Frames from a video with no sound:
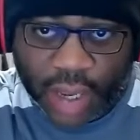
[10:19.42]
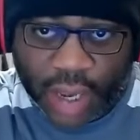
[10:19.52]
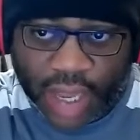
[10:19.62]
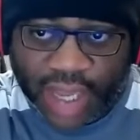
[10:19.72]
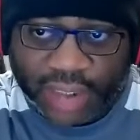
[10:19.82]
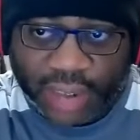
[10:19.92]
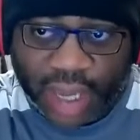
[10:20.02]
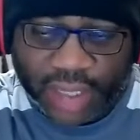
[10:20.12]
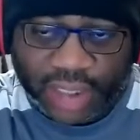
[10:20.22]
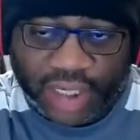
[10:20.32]
I guess
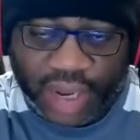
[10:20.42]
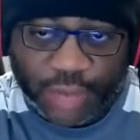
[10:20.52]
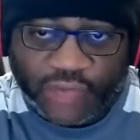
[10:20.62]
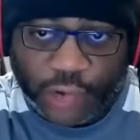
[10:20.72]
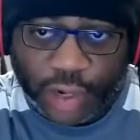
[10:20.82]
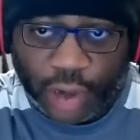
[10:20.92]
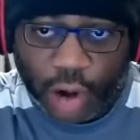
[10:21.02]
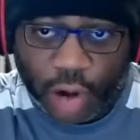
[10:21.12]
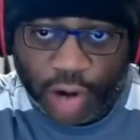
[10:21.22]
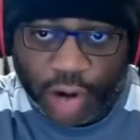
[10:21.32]
the team was very
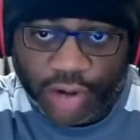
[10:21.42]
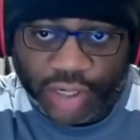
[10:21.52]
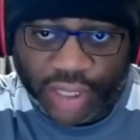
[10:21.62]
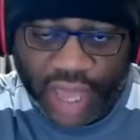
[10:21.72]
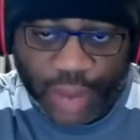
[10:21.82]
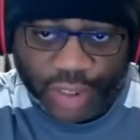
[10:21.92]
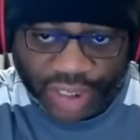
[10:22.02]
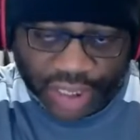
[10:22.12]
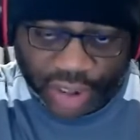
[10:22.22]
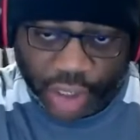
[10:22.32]
large and the game was
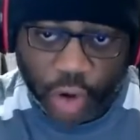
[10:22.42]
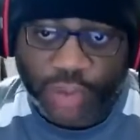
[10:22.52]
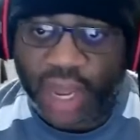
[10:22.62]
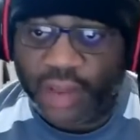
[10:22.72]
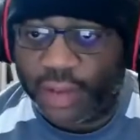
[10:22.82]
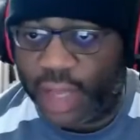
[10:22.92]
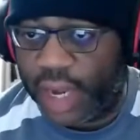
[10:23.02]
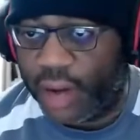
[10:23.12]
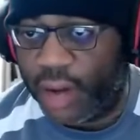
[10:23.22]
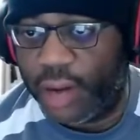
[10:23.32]
de-scoped
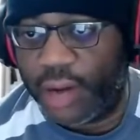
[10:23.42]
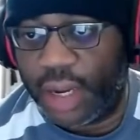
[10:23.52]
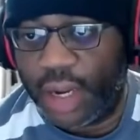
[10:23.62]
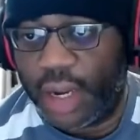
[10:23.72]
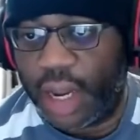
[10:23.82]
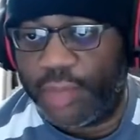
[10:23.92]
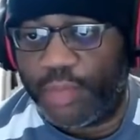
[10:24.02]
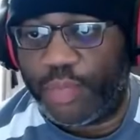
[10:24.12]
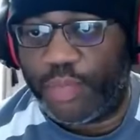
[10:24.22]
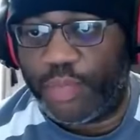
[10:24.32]

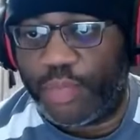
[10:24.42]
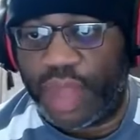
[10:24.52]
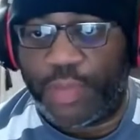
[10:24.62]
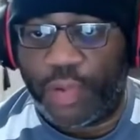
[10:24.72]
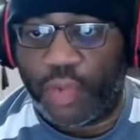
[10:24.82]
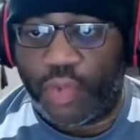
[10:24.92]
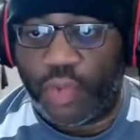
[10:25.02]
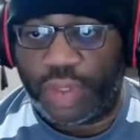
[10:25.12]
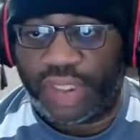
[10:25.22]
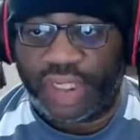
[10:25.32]
and people
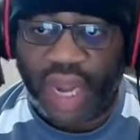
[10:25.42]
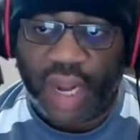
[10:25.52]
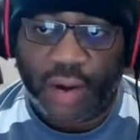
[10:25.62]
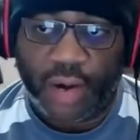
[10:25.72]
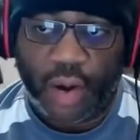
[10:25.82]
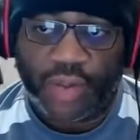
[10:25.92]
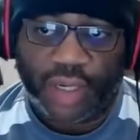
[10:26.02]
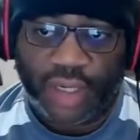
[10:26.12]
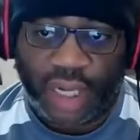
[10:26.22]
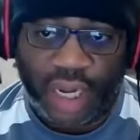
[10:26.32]
stayed on
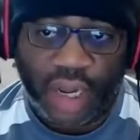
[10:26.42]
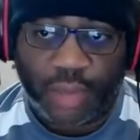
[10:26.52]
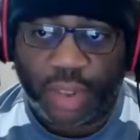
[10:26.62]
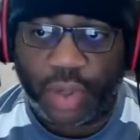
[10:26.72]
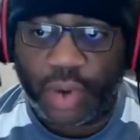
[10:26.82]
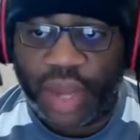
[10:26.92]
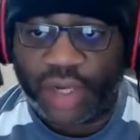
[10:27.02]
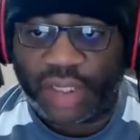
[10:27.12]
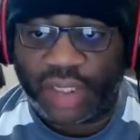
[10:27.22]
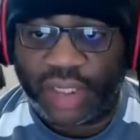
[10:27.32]
the team. So you
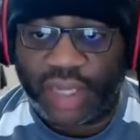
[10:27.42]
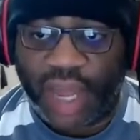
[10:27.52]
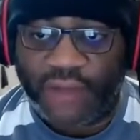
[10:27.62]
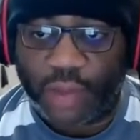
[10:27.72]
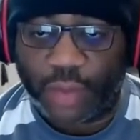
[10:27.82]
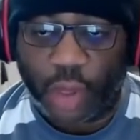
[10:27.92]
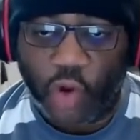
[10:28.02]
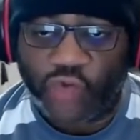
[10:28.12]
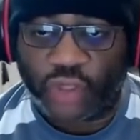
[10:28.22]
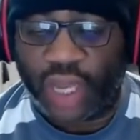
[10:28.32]
had a staff that was
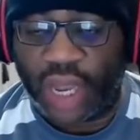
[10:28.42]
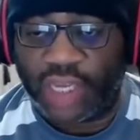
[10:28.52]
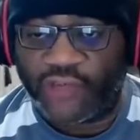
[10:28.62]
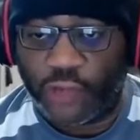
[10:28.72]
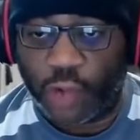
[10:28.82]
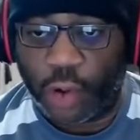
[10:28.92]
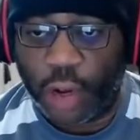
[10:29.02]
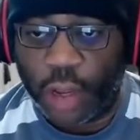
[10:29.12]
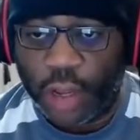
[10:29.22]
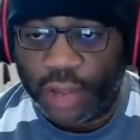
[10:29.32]
oversized for
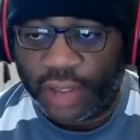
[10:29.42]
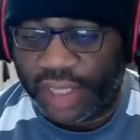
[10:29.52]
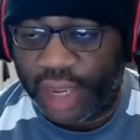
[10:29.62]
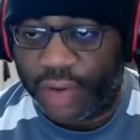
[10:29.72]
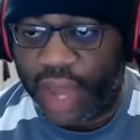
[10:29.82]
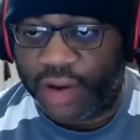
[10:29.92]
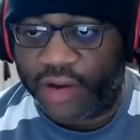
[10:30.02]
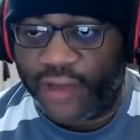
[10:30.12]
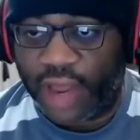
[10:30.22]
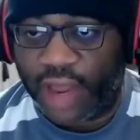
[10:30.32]
the scaled down
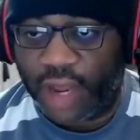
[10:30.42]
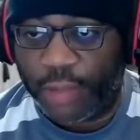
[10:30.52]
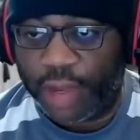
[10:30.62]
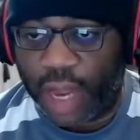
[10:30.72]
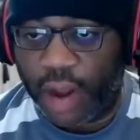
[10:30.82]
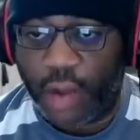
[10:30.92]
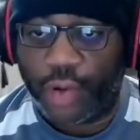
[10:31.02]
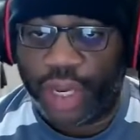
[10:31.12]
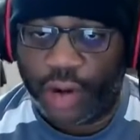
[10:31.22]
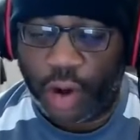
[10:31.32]
development. I won't
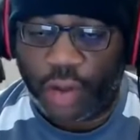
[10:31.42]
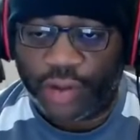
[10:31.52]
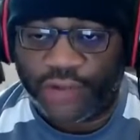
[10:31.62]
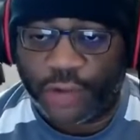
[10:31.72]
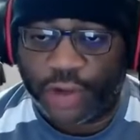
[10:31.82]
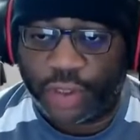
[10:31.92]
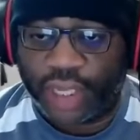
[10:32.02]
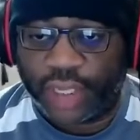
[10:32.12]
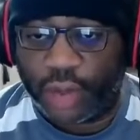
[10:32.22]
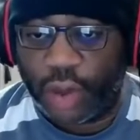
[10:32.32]
get into all the different issues
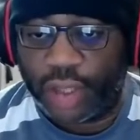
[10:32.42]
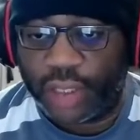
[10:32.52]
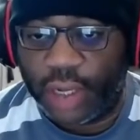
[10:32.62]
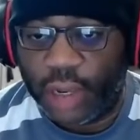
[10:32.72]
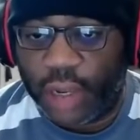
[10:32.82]
that could cause.